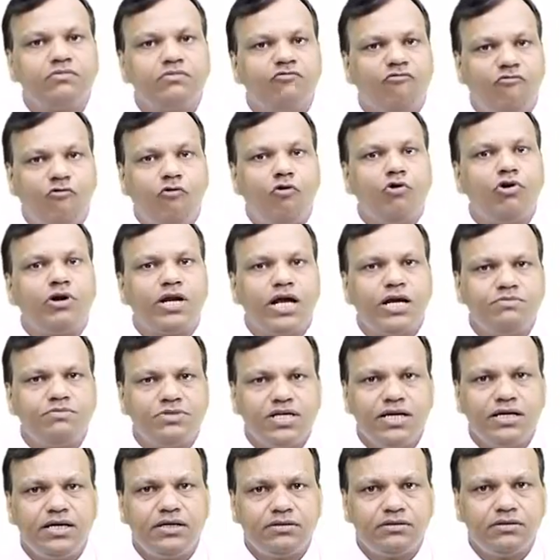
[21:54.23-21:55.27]
4 times a
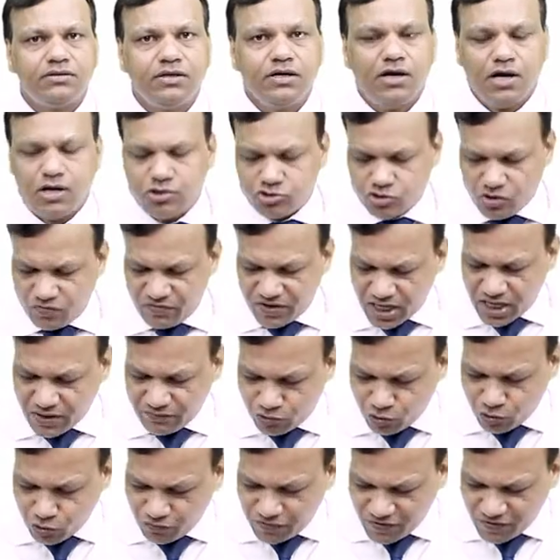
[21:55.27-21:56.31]
day. So if we give
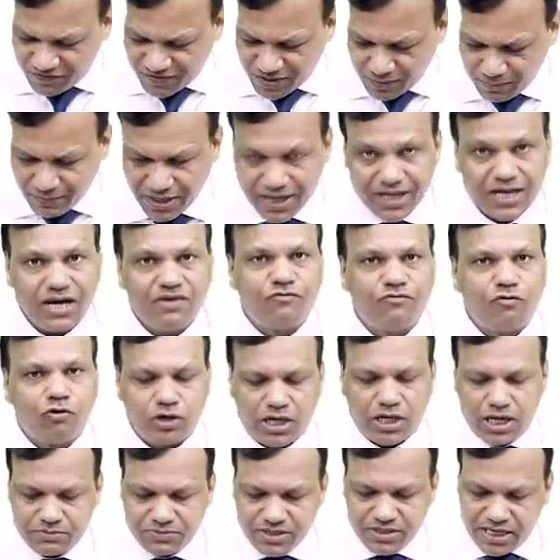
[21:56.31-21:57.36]
250 milligram 4
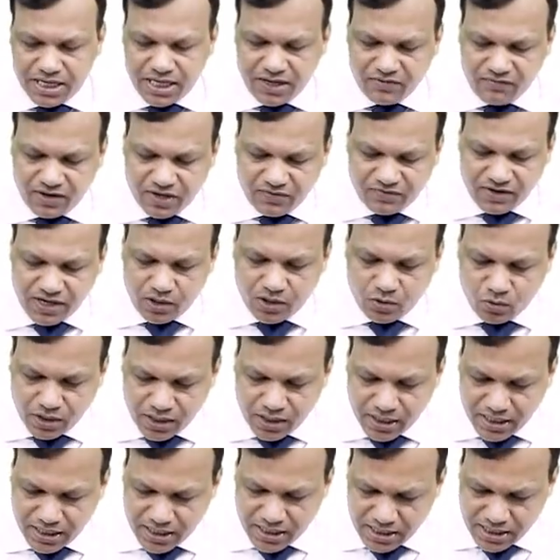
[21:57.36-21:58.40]
times a day, what we are
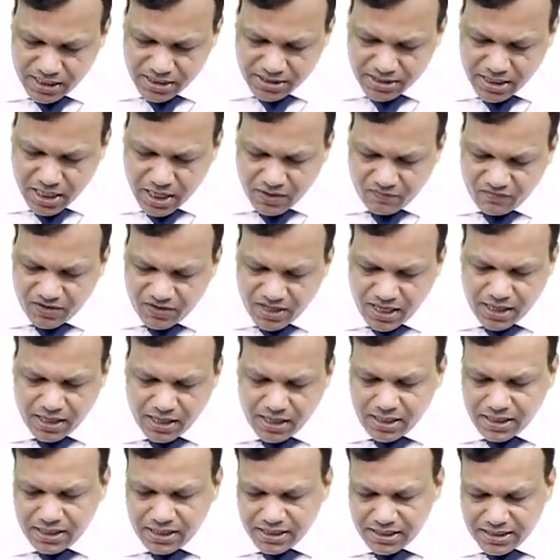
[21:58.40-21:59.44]
doing is we are
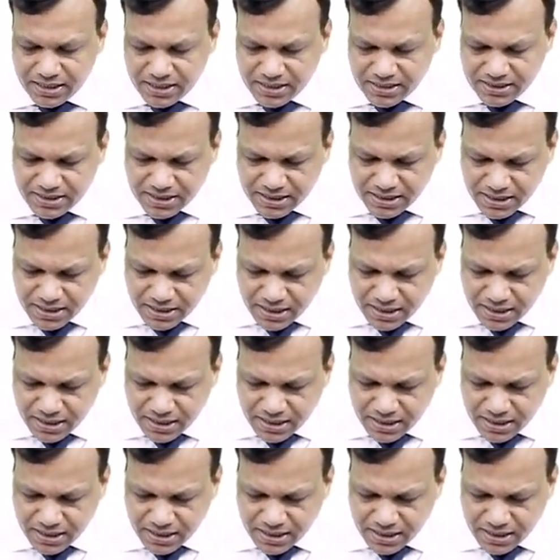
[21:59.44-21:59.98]
increasing the